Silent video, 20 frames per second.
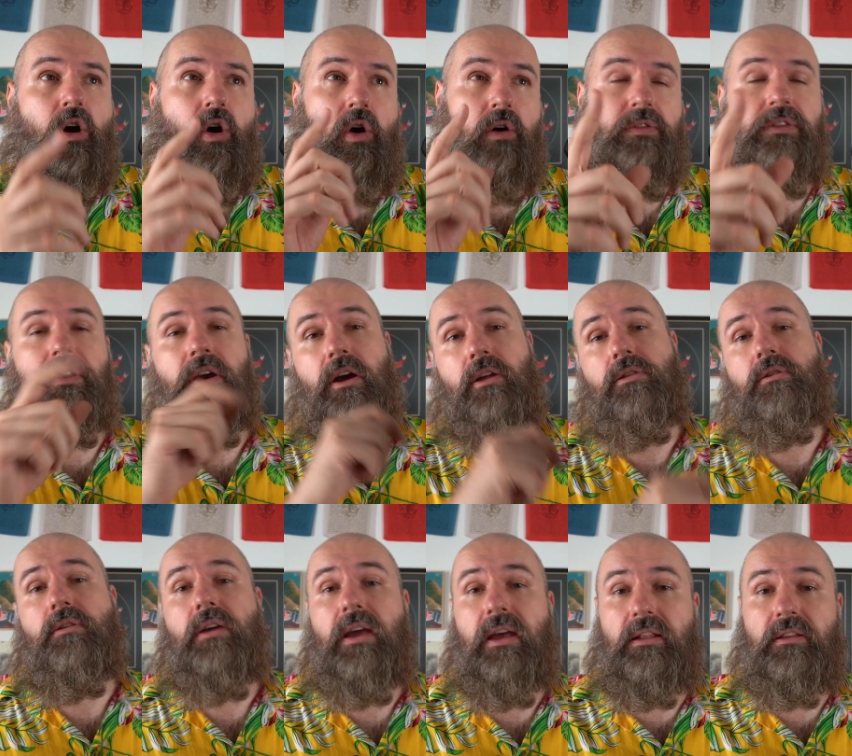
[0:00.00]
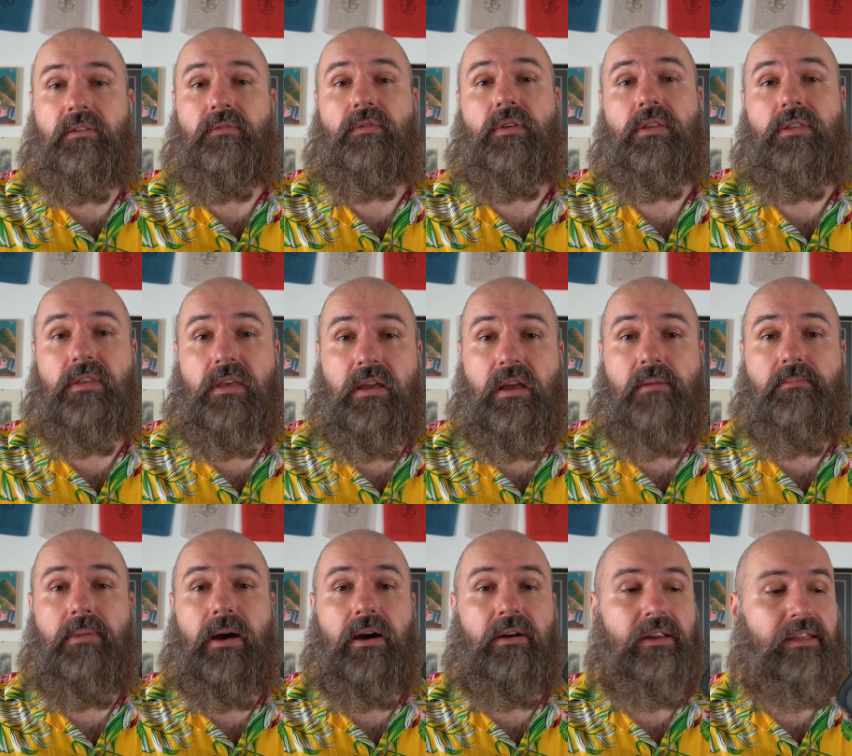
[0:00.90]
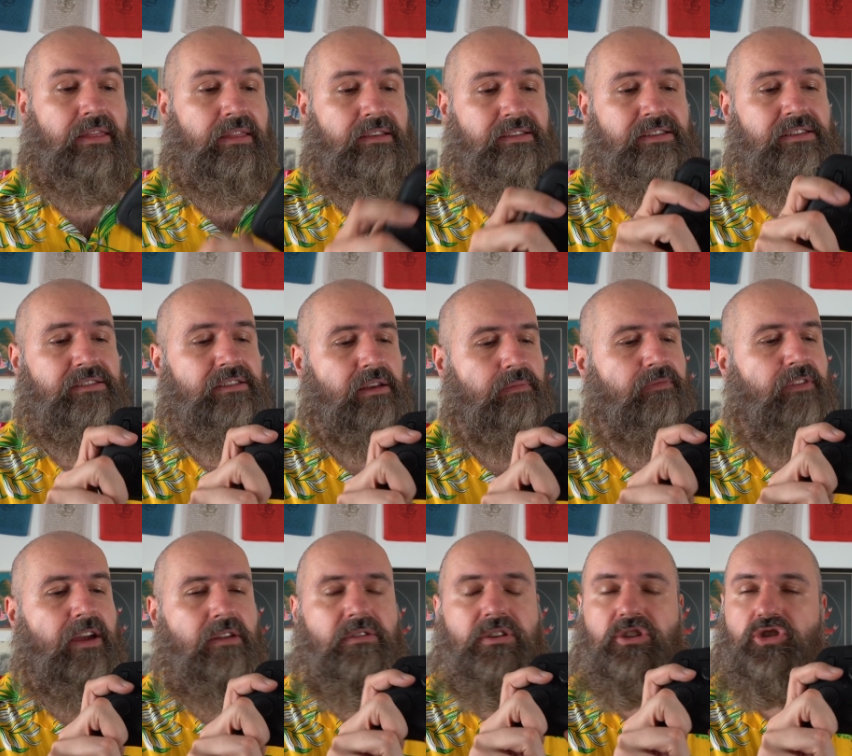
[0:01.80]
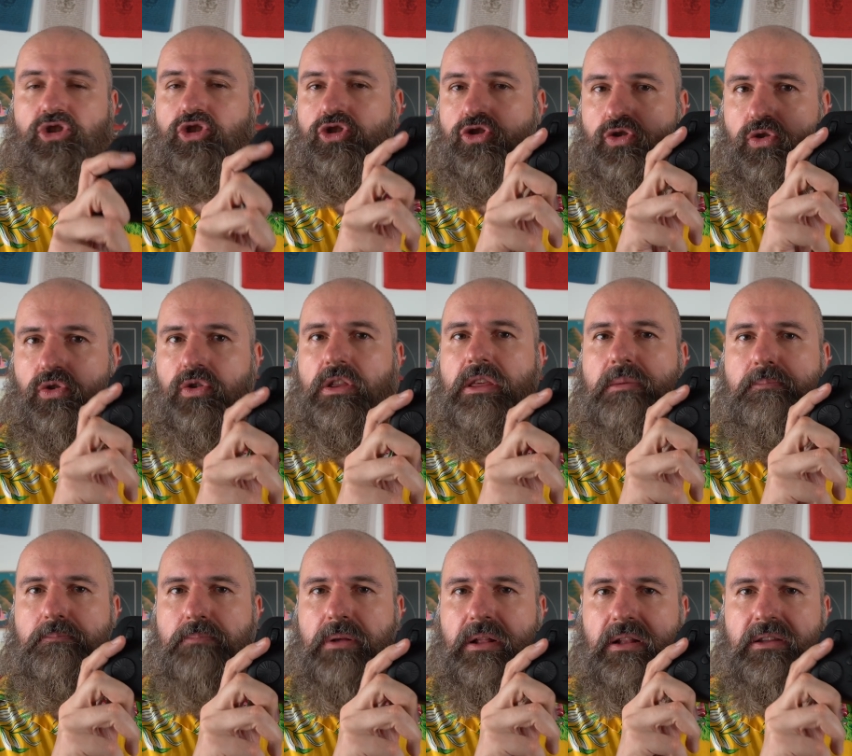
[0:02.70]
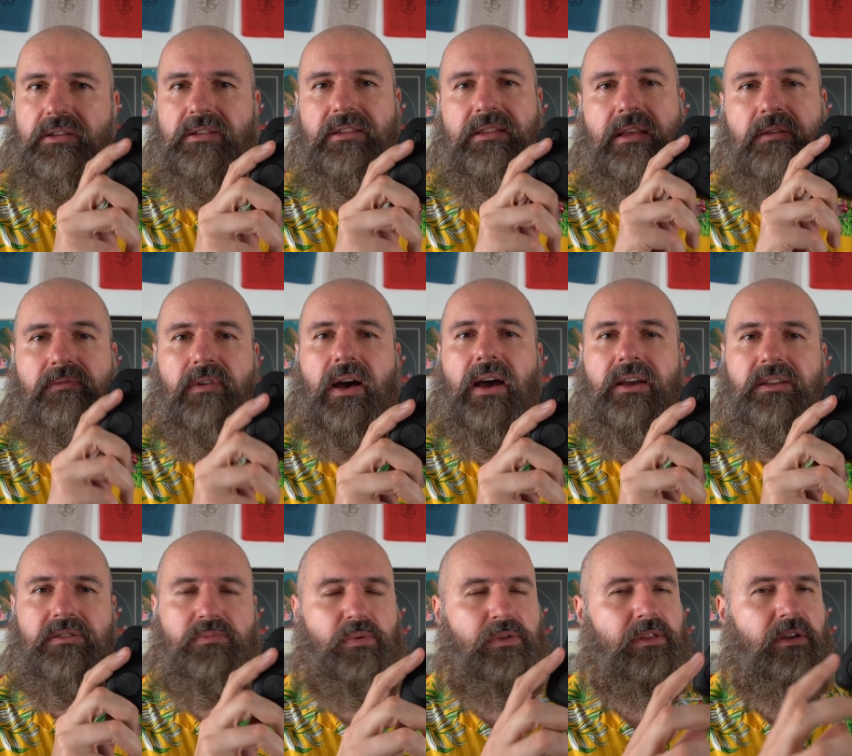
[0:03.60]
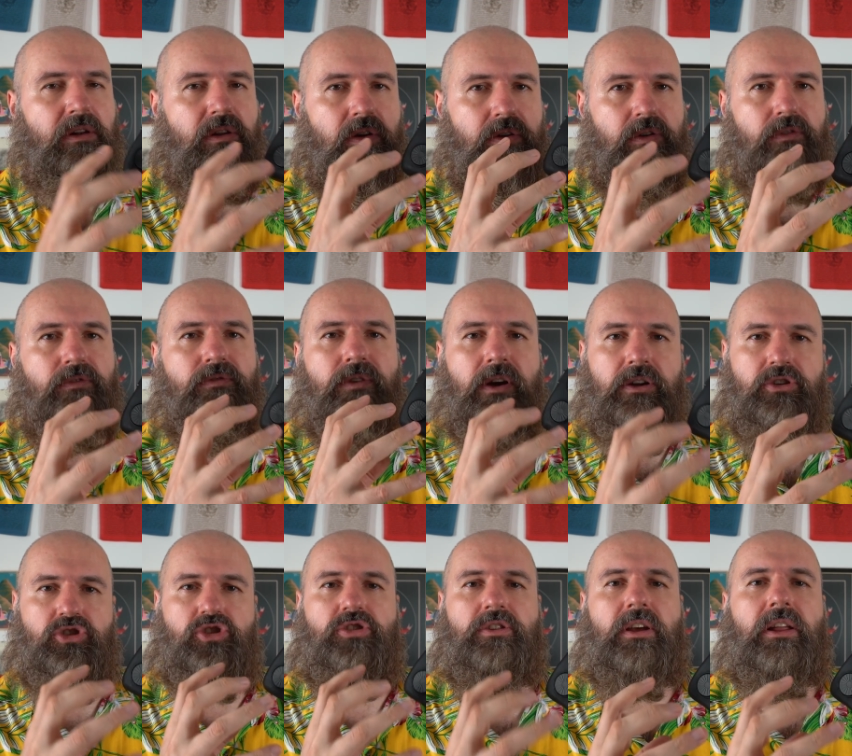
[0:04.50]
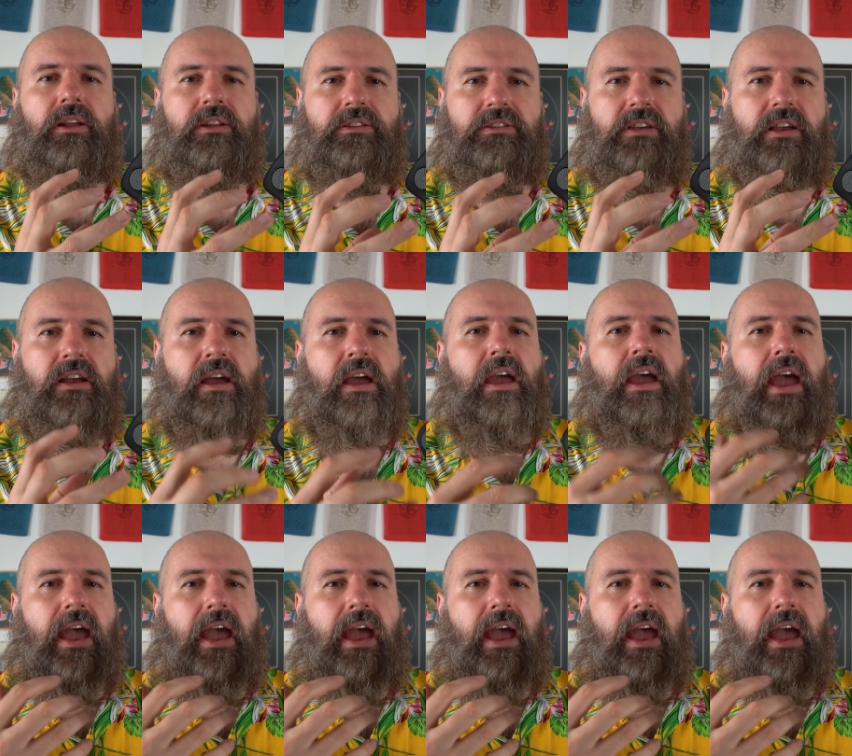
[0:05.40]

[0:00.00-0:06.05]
On the other hand, if you think about it, this is a very sturdy built device with a lot of functionality.